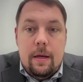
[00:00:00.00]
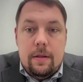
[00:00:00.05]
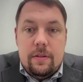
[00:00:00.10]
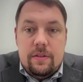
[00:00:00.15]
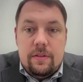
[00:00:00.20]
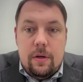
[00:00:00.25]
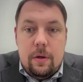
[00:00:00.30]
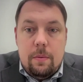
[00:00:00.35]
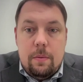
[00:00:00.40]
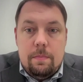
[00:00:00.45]

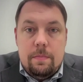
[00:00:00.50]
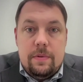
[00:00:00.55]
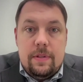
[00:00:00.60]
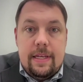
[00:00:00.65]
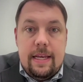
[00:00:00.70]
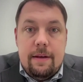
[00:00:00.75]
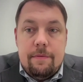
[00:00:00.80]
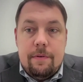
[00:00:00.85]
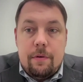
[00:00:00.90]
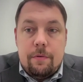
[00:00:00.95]
So to
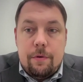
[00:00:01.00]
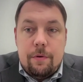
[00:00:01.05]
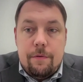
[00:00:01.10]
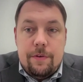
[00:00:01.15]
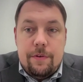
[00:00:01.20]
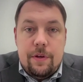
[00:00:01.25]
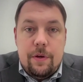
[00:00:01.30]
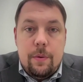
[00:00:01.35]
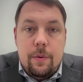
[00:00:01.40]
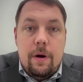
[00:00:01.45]
give a
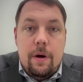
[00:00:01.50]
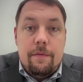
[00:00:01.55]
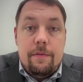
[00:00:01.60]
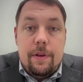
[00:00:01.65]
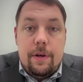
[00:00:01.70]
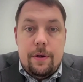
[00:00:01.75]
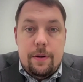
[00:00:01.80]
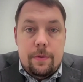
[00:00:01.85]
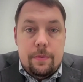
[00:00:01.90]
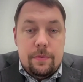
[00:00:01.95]
review of
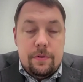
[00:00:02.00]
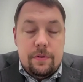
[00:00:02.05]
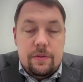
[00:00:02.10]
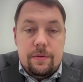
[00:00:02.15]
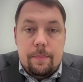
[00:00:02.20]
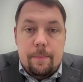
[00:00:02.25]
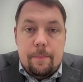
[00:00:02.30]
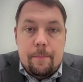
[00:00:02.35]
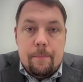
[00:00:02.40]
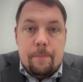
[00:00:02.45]
the
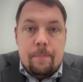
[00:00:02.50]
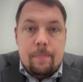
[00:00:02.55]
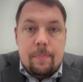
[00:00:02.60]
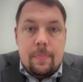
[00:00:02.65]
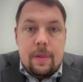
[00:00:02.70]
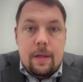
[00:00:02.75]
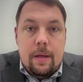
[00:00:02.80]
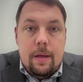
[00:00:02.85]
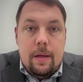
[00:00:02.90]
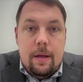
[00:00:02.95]
news.
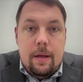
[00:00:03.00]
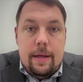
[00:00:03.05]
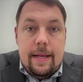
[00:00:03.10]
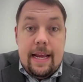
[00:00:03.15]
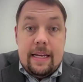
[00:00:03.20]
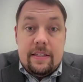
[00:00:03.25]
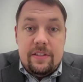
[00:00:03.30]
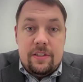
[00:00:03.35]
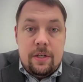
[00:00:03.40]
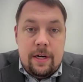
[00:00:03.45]

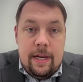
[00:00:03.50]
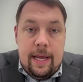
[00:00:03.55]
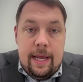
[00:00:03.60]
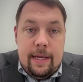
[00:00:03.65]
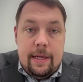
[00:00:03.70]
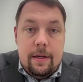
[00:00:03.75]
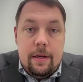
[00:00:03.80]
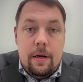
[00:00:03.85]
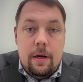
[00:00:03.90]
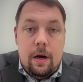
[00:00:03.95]

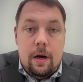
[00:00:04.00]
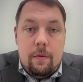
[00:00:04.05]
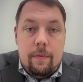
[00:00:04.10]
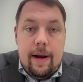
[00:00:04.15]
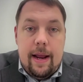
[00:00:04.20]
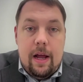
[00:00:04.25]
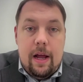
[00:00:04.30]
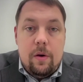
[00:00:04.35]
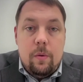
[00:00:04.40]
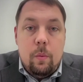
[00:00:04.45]
Yesterday,
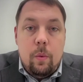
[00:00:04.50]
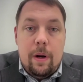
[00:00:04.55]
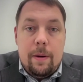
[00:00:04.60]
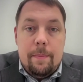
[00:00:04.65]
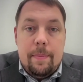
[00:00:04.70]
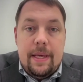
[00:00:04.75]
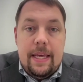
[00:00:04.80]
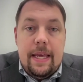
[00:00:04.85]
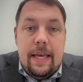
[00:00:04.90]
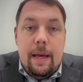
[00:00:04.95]
around
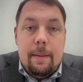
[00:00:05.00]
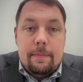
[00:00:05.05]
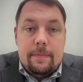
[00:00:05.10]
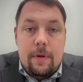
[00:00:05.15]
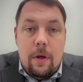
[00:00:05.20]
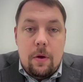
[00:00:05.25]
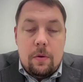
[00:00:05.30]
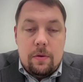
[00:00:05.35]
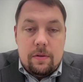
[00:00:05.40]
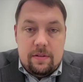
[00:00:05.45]
1 p.m.
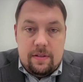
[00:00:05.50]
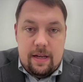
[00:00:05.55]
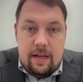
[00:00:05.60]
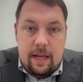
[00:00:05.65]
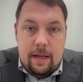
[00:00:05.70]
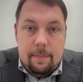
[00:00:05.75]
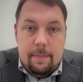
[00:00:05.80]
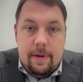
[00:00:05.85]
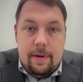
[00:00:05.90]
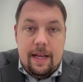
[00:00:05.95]
local
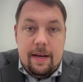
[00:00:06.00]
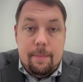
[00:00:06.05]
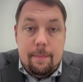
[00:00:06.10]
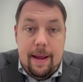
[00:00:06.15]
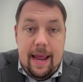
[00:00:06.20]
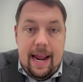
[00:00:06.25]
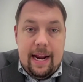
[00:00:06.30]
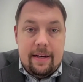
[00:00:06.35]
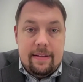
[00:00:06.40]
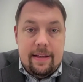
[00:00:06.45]
time in
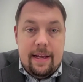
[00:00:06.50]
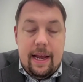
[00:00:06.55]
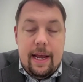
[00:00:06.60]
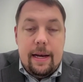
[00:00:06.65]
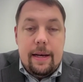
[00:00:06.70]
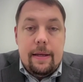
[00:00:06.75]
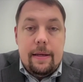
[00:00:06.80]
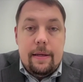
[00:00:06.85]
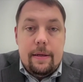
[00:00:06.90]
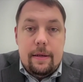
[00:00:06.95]

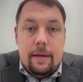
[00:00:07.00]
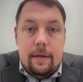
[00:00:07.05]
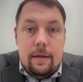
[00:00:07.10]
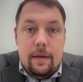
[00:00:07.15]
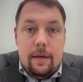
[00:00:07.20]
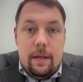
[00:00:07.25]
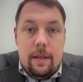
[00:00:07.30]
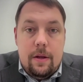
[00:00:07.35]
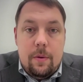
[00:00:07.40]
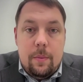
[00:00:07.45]
Baghdad,
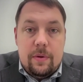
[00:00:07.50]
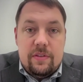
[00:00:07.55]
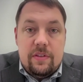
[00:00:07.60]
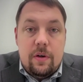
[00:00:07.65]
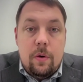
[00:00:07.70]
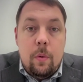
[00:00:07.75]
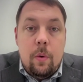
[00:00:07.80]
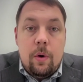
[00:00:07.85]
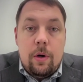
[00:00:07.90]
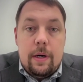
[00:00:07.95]
there was
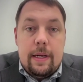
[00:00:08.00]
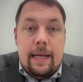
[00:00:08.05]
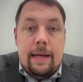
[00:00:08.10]
an order